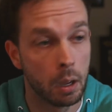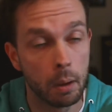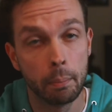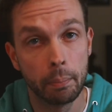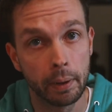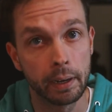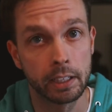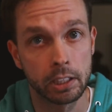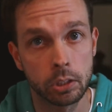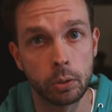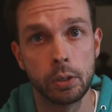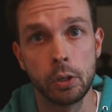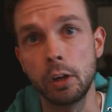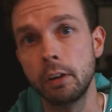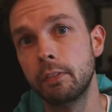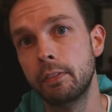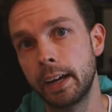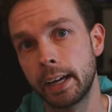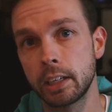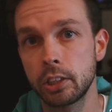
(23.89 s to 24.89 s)
But it's going to
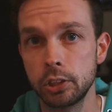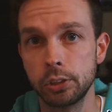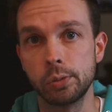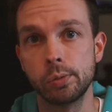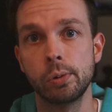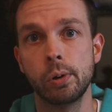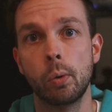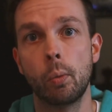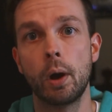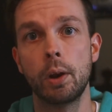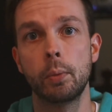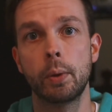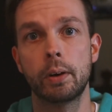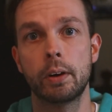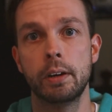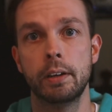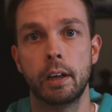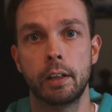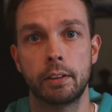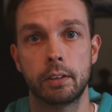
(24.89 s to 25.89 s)
affect you one way or
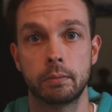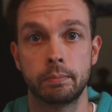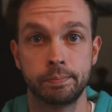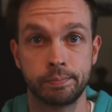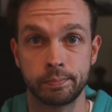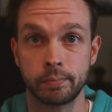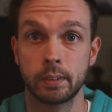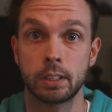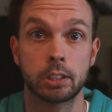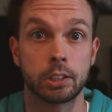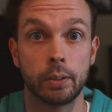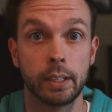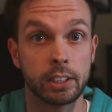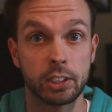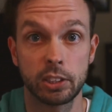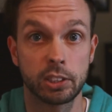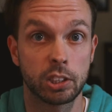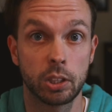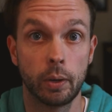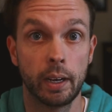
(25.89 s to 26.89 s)
another. So let's
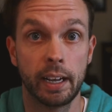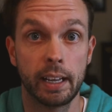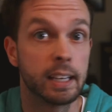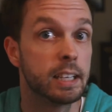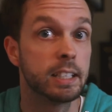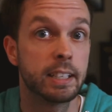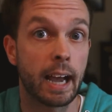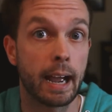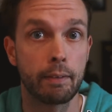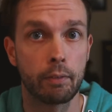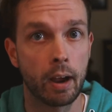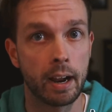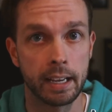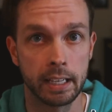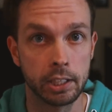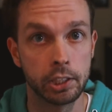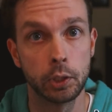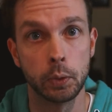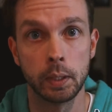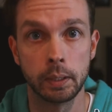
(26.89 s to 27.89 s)
just go ahead and dive right
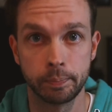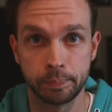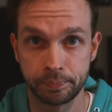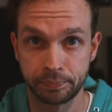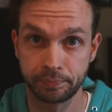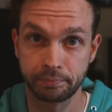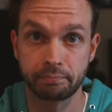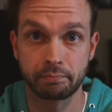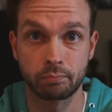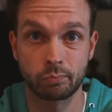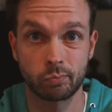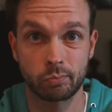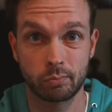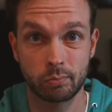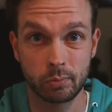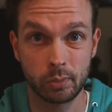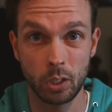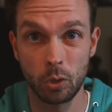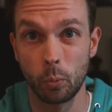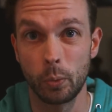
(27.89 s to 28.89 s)
into it.
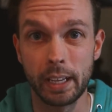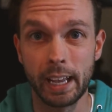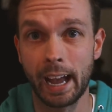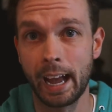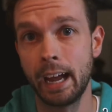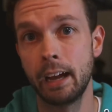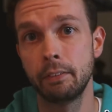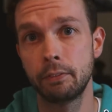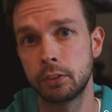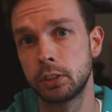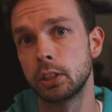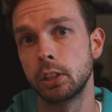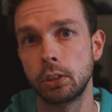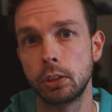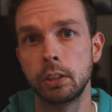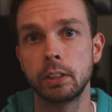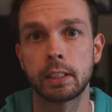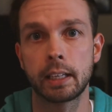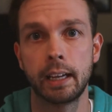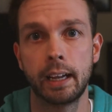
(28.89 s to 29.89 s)
We have to
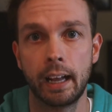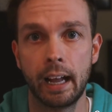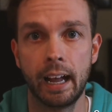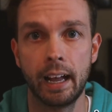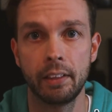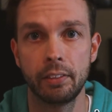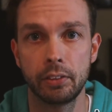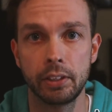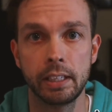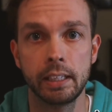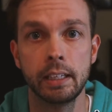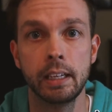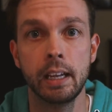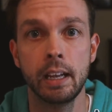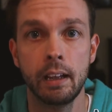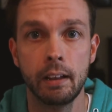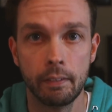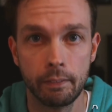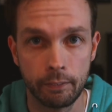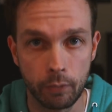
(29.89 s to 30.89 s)
look at the
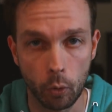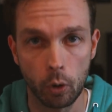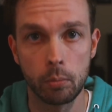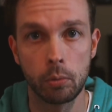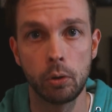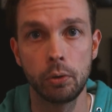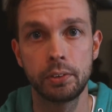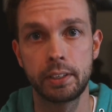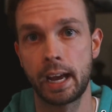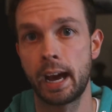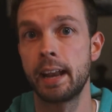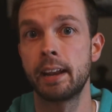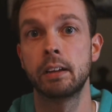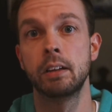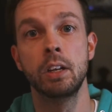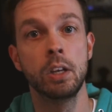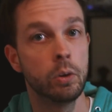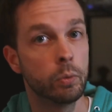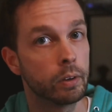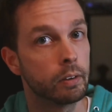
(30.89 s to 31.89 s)
formal
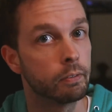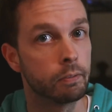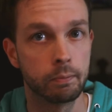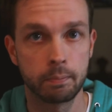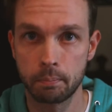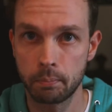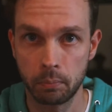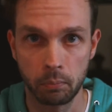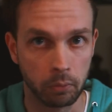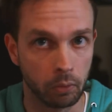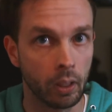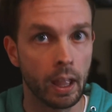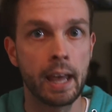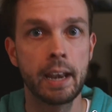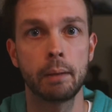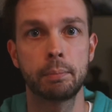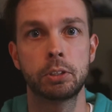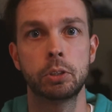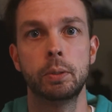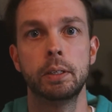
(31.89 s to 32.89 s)
data we've led
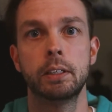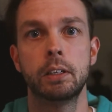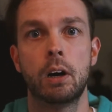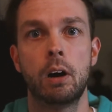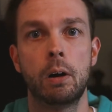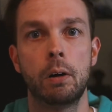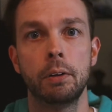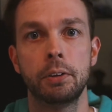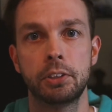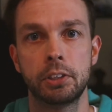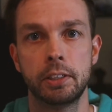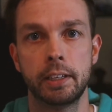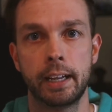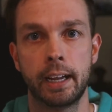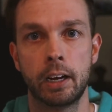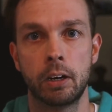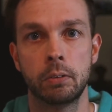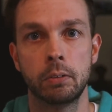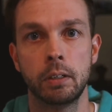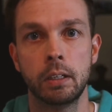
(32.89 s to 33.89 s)
up to it all to
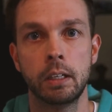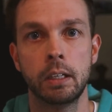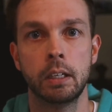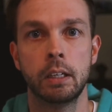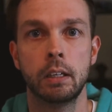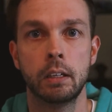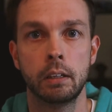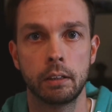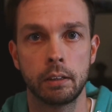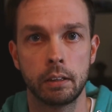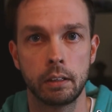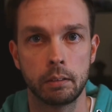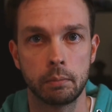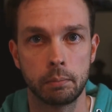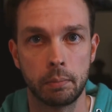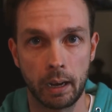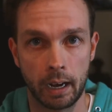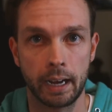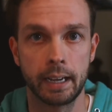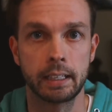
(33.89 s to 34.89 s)
now
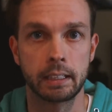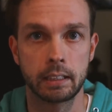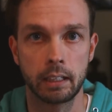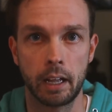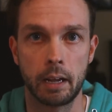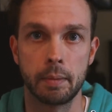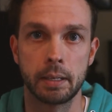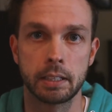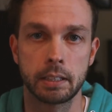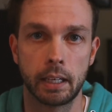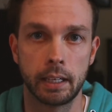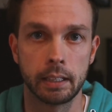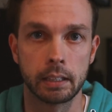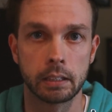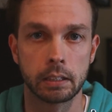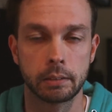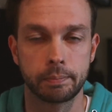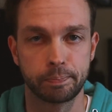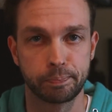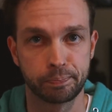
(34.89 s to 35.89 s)
behind climate science.